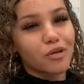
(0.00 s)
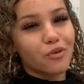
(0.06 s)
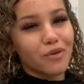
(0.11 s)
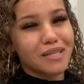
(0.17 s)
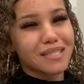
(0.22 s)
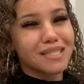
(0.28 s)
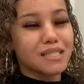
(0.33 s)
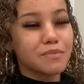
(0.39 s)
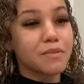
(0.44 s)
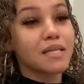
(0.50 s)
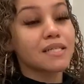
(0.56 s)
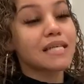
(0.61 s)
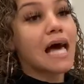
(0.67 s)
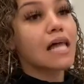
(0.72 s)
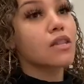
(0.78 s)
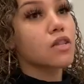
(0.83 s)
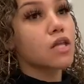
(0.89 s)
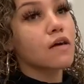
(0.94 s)
and green tea because
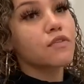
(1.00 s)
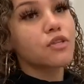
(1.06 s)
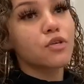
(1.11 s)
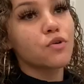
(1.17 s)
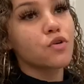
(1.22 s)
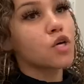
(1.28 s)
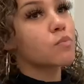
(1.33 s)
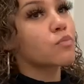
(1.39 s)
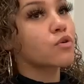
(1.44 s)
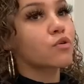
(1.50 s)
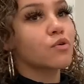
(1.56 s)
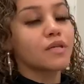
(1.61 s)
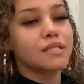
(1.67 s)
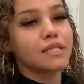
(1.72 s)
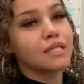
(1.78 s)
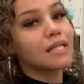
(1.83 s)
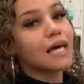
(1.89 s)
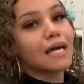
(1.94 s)
I love the cucumber and
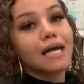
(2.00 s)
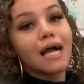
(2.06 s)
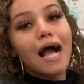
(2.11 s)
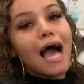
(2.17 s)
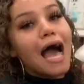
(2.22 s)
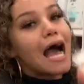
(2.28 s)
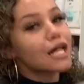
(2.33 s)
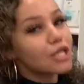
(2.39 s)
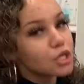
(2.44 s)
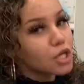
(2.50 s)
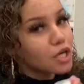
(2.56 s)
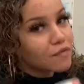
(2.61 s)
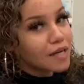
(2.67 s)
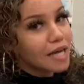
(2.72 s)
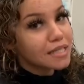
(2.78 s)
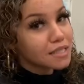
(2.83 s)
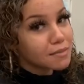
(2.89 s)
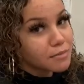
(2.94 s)
green tea. Like I love
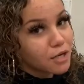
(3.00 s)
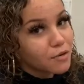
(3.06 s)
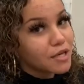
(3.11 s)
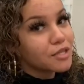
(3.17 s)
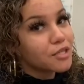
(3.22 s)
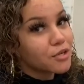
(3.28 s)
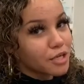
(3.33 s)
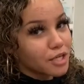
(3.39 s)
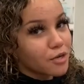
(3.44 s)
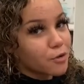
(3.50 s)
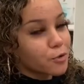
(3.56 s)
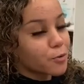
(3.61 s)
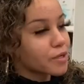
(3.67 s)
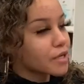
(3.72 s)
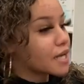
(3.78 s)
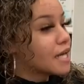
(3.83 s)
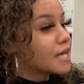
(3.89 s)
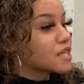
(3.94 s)
that smell and their
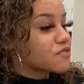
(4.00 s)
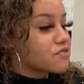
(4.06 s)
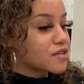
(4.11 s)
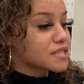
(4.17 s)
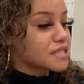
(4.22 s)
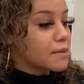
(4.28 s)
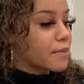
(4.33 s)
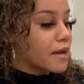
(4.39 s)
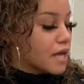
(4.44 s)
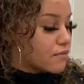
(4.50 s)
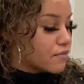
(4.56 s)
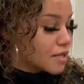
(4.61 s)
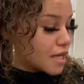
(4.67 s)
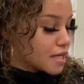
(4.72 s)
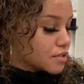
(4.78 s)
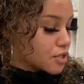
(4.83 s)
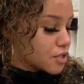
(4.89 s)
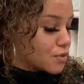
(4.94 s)
deodorant. The first time I ever
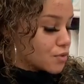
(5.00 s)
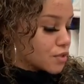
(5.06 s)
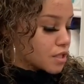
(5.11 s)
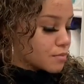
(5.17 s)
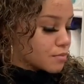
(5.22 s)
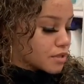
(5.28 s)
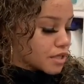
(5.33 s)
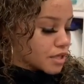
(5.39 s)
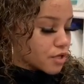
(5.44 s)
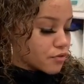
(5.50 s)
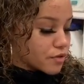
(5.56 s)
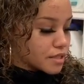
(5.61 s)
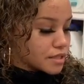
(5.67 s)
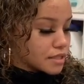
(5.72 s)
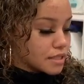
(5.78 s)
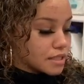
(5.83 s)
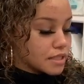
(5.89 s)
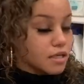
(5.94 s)
got the cucumber and
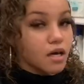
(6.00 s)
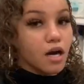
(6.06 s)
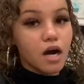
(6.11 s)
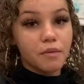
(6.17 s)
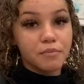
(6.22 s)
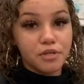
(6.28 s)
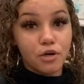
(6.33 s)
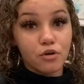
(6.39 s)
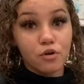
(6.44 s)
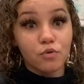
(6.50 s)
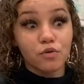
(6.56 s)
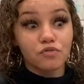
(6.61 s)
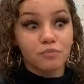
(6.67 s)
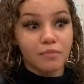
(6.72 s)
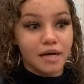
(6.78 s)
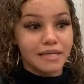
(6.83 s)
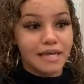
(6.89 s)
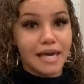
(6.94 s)
green tea um, deodorant was
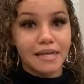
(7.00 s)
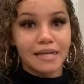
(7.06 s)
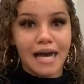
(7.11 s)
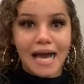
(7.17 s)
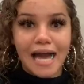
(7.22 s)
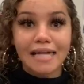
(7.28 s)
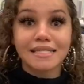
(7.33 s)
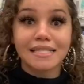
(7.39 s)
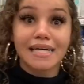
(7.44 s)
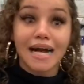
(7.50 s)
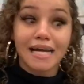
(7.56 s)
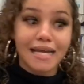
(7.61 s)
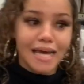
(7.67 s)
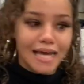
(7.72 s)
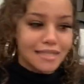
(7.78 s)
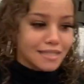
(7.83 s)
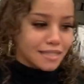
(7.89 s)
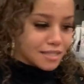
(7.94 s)
from my dad, and I actually got
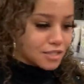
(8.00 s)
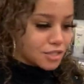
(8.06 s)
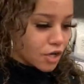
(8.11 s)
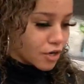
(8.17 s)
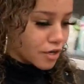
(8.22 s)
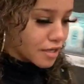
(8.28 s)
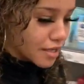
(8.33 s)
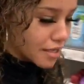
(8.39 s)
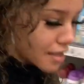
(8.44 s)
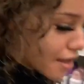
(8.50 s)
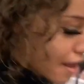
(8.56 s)
it at this Target.